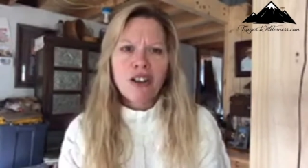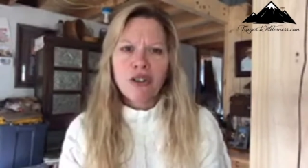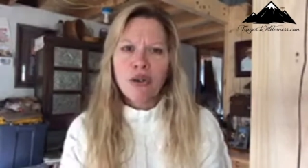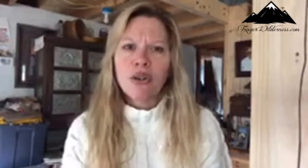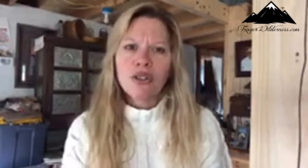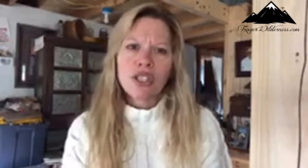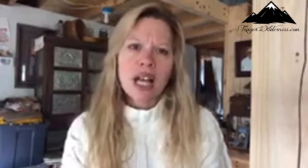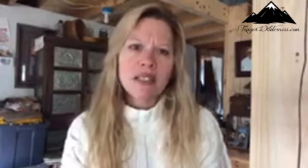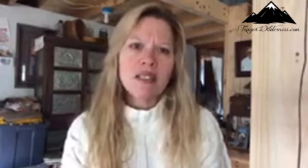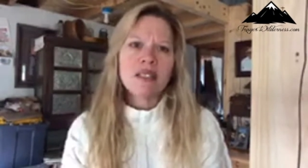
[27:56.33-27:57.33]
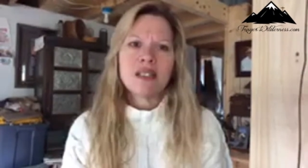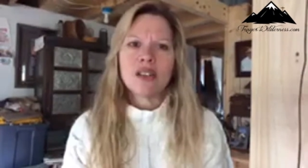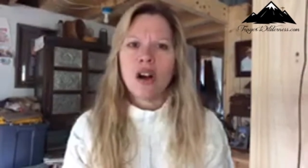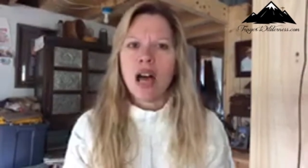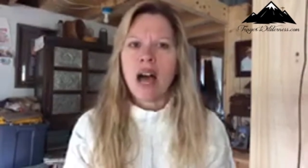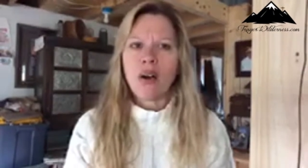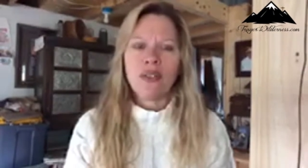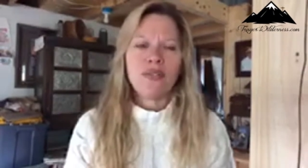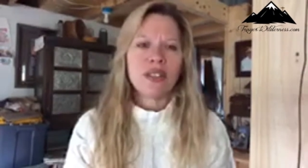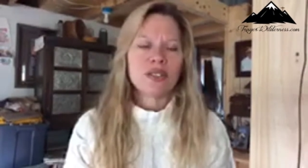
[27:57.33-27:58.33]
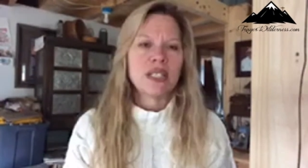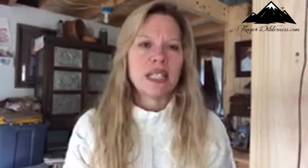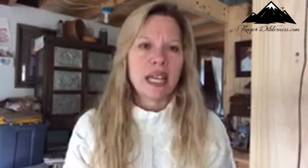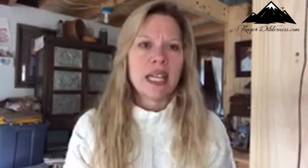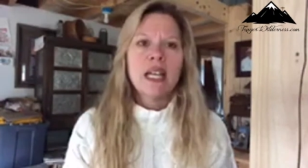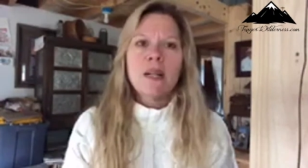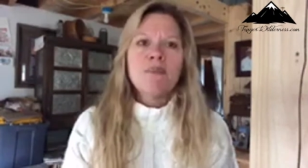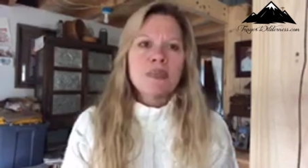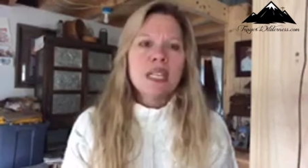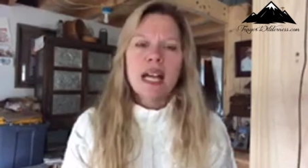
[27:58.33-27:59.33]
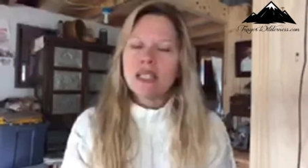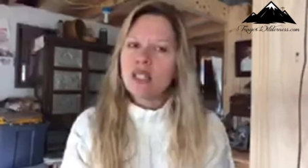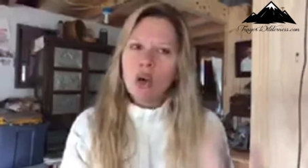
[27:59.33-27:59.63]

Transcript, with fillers: Oh, cool. Chad says this is all how I feel today. Yeah,